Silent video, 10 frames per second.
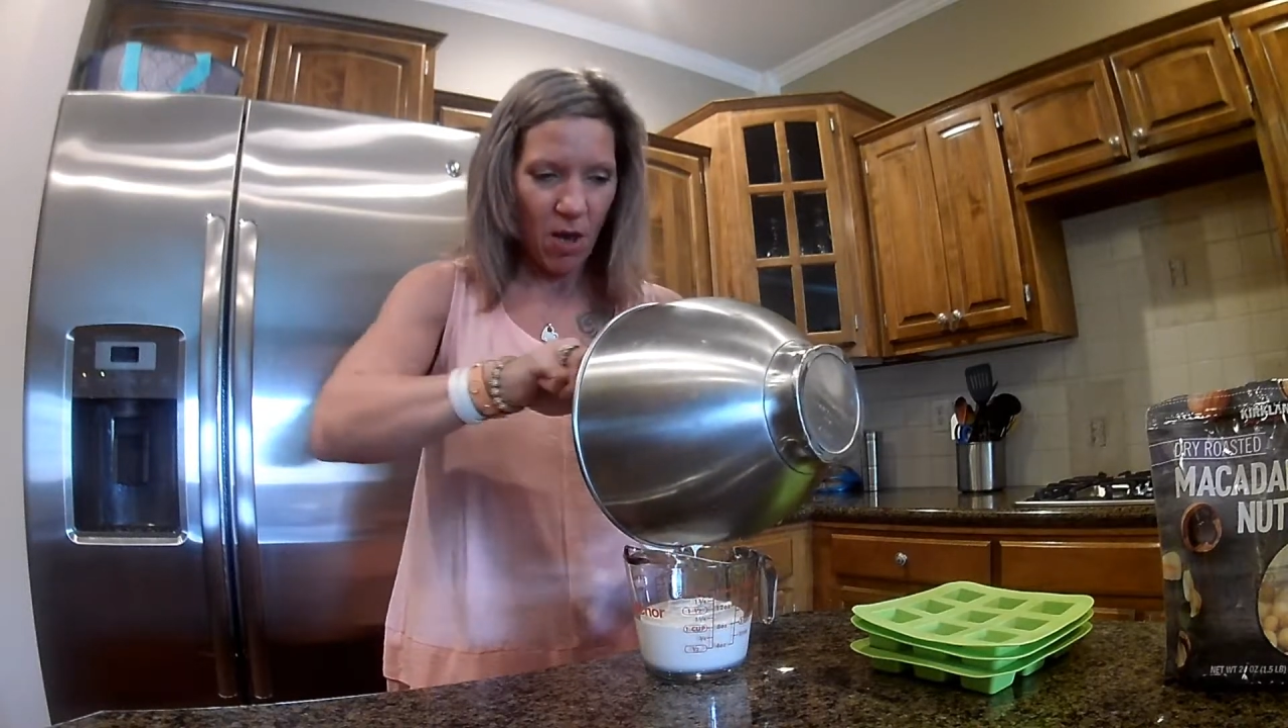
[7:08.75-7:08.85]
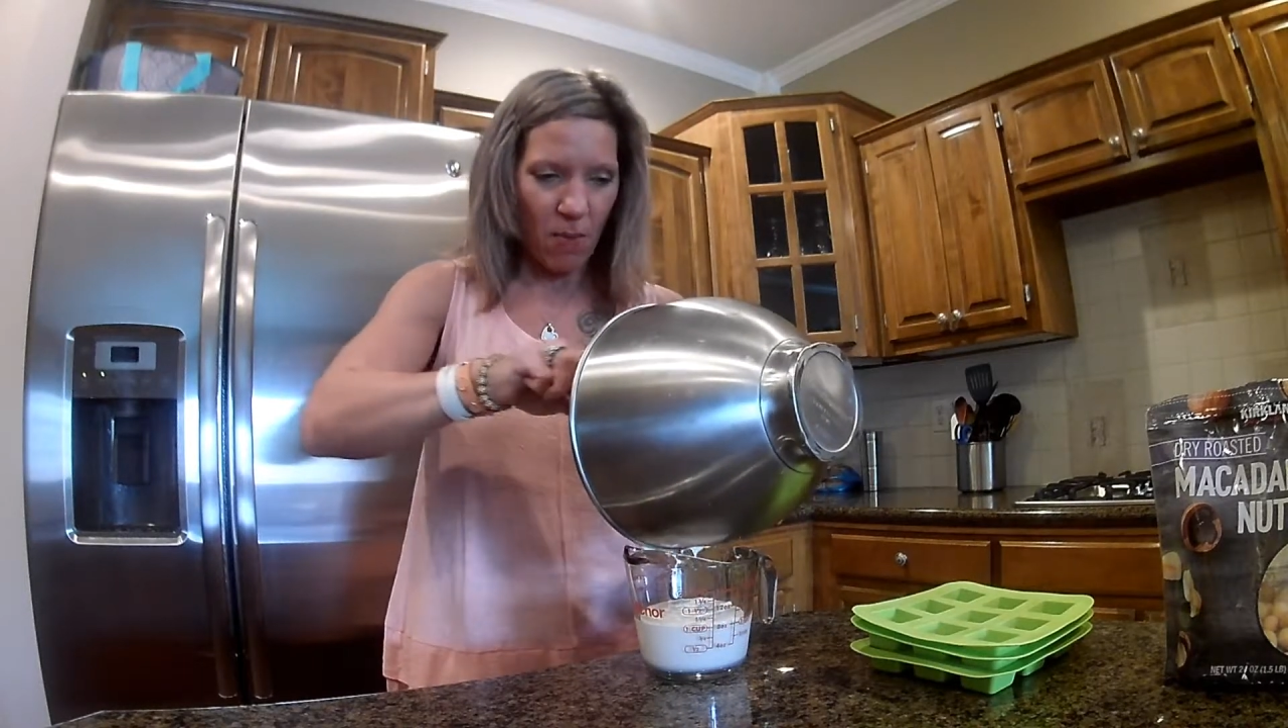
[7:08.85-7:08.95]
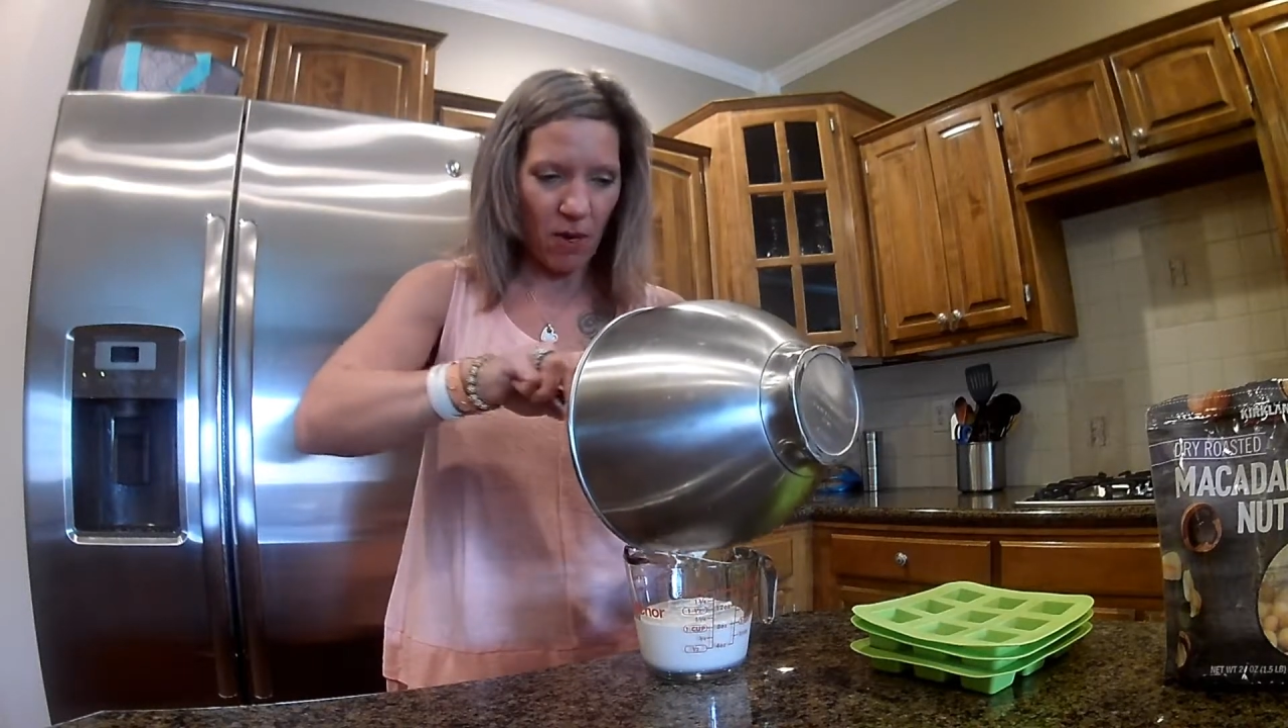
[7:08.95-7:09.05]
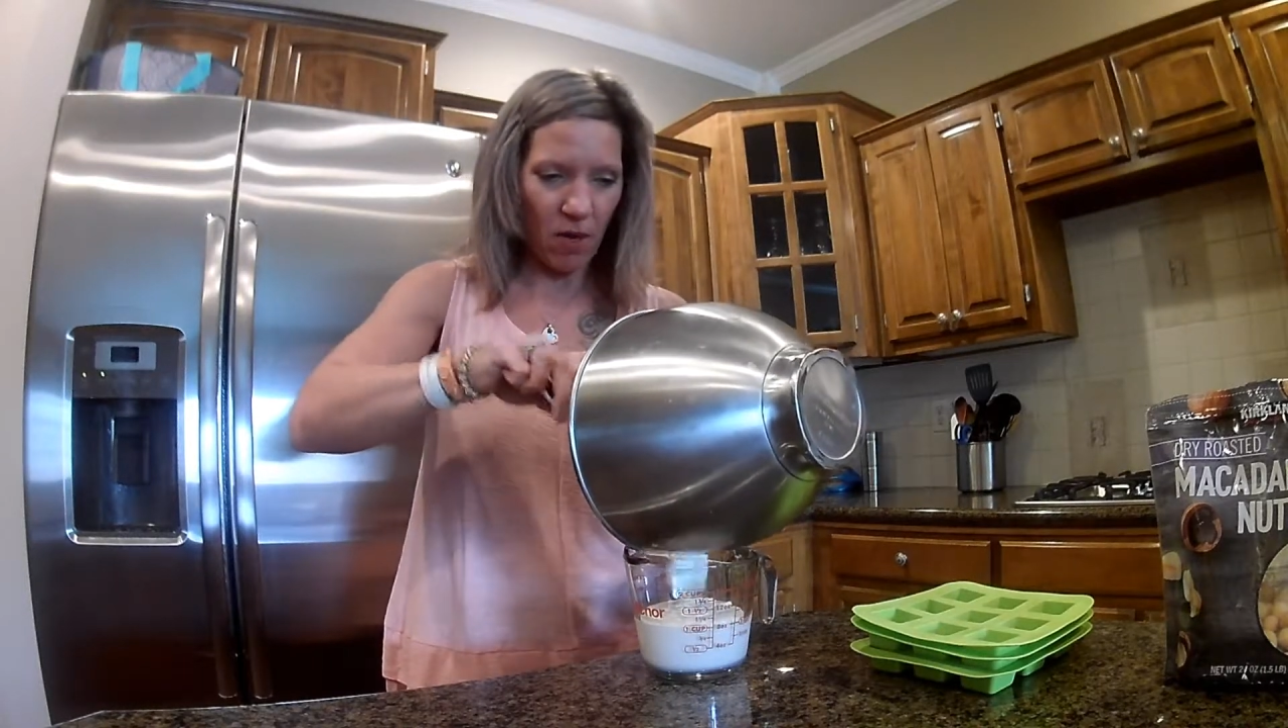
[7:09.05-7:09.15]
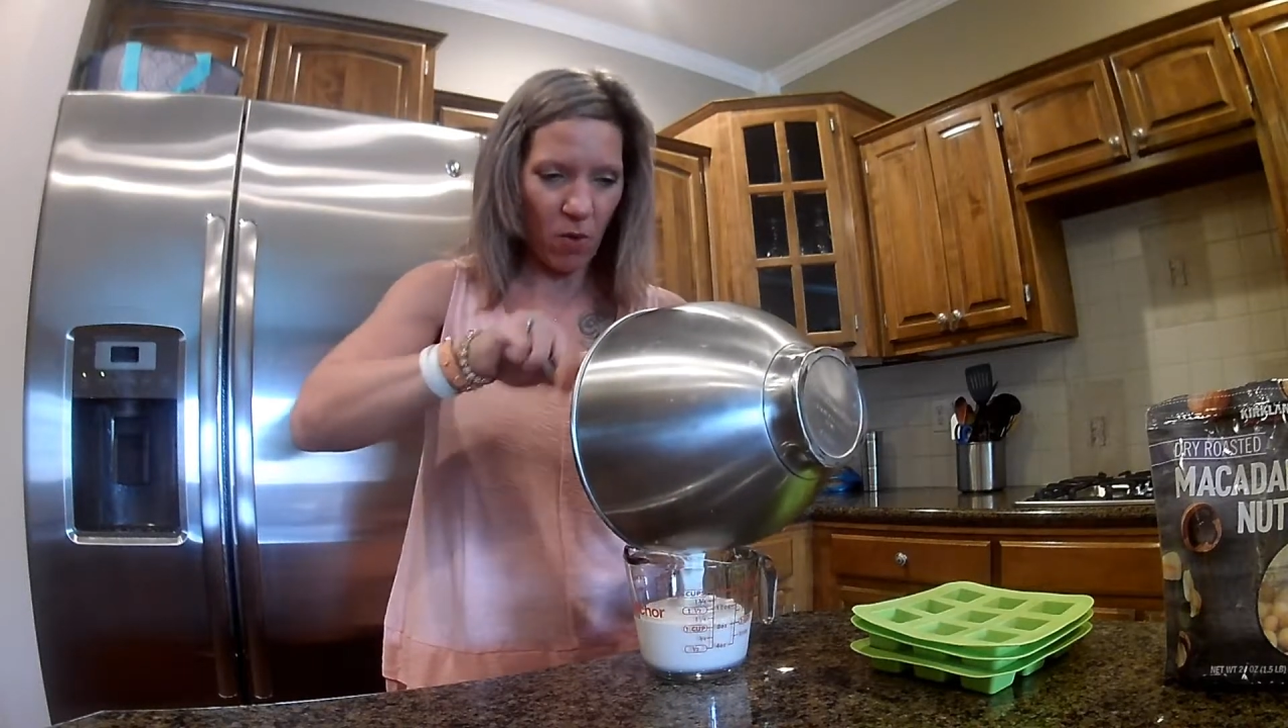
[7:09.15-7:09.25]

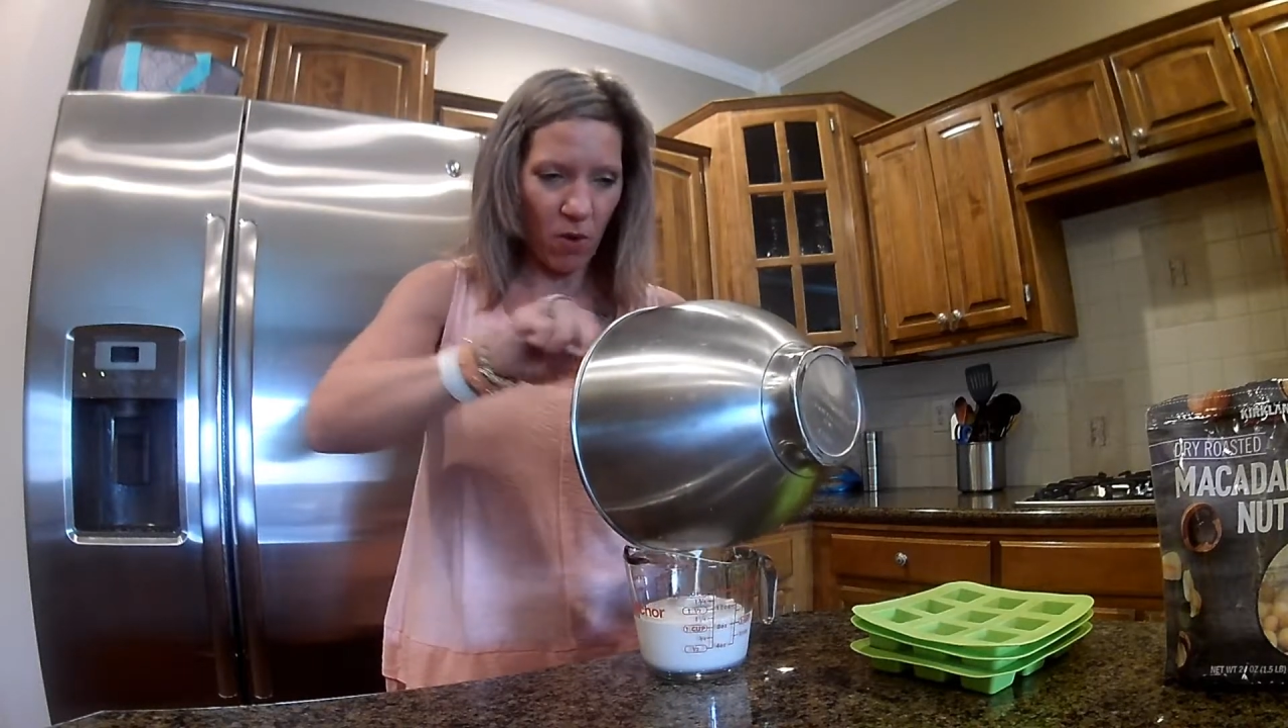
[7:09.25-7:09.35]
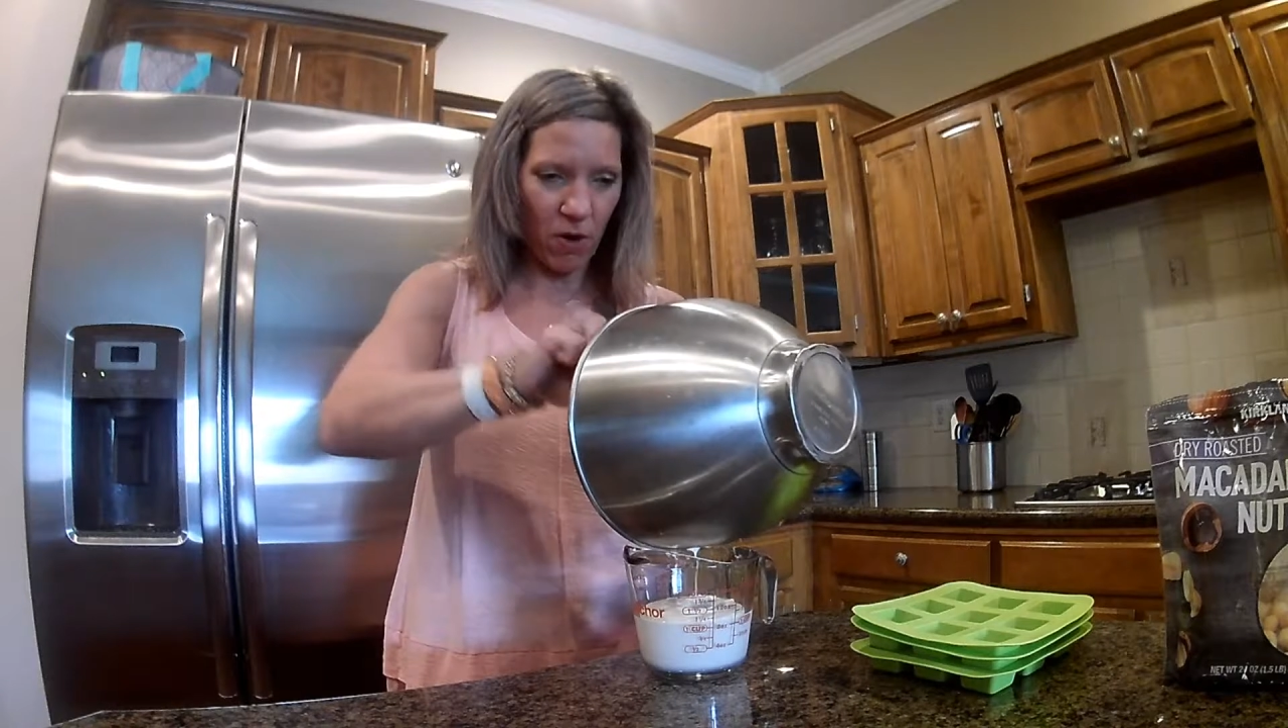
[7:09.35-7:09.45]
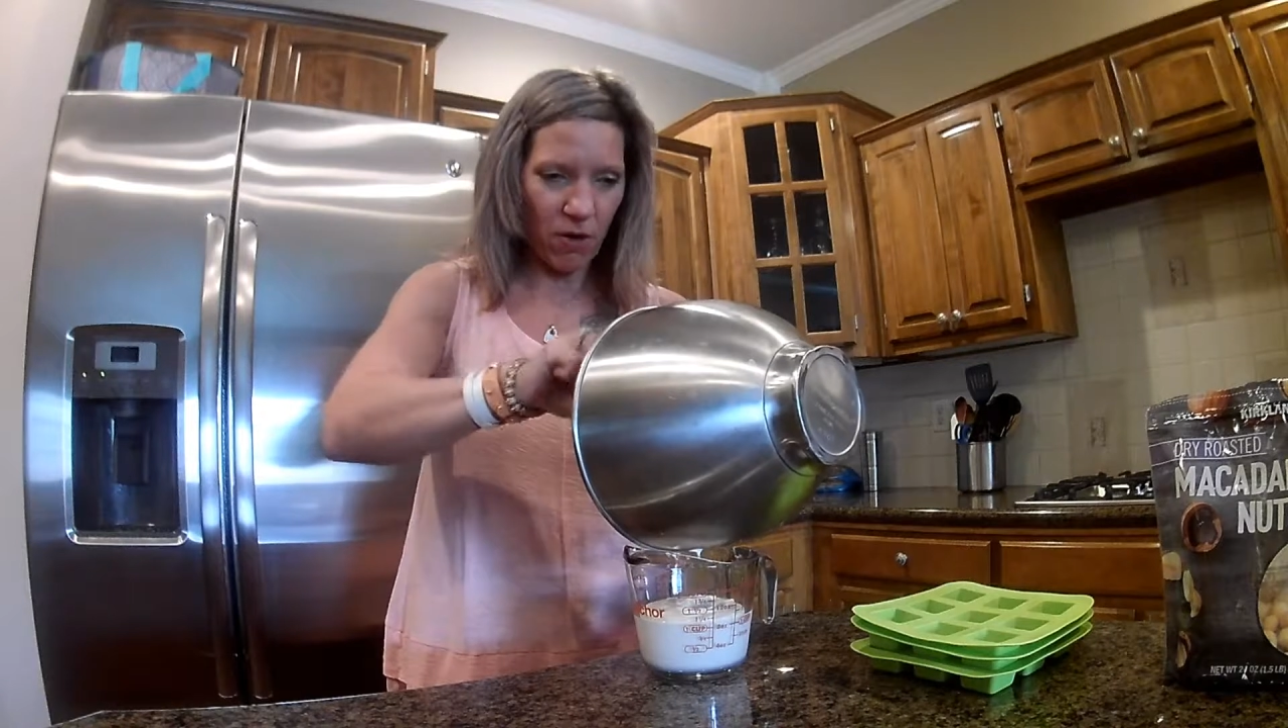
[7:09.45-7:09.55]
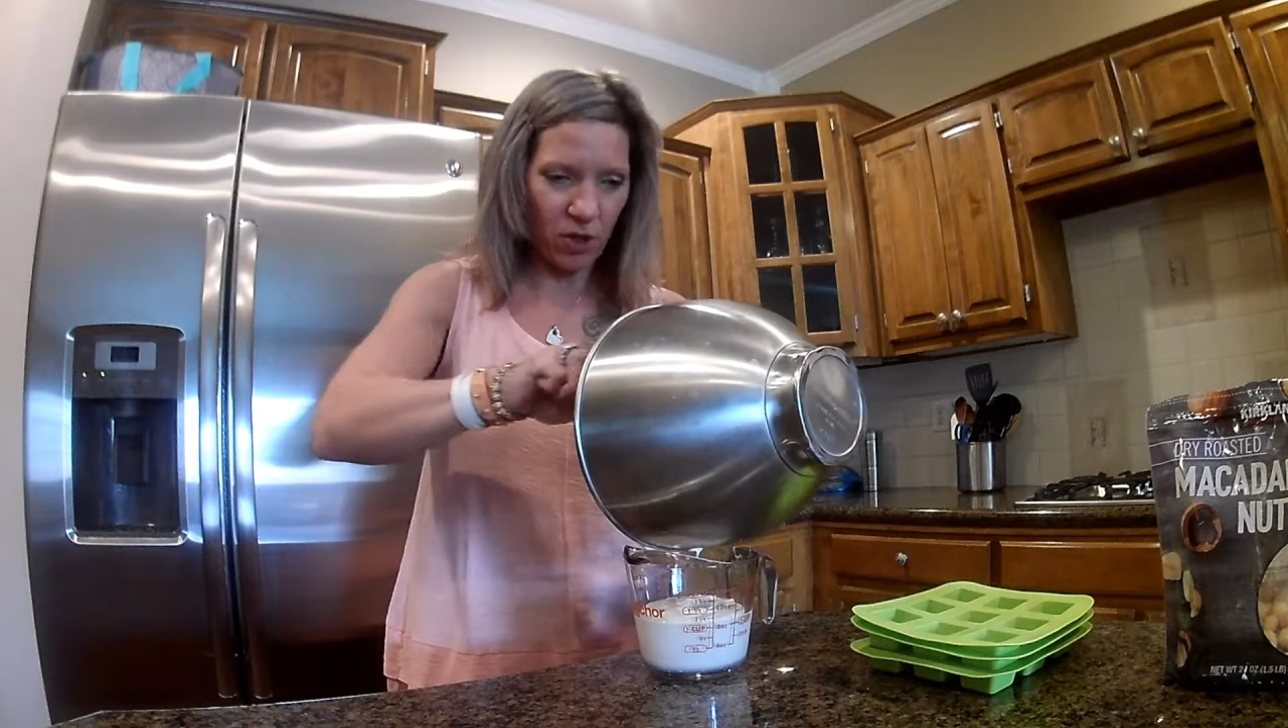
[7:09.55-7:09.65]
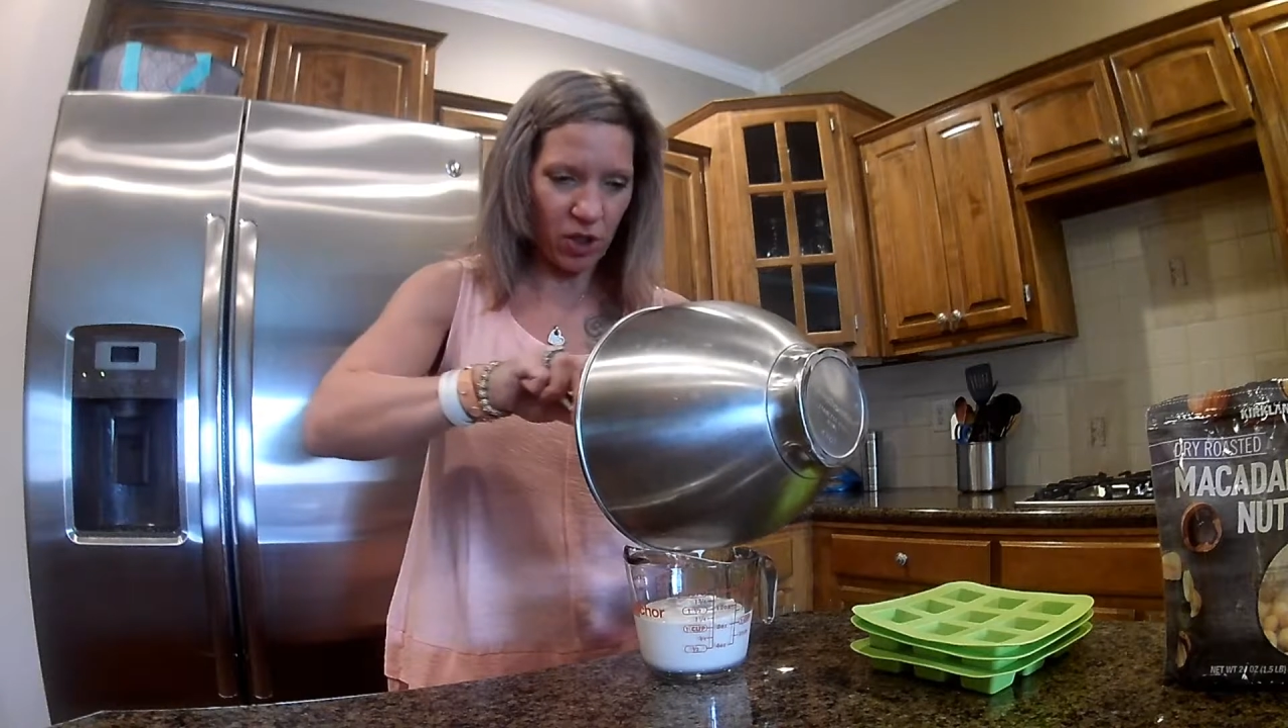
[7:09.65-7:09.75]
But in order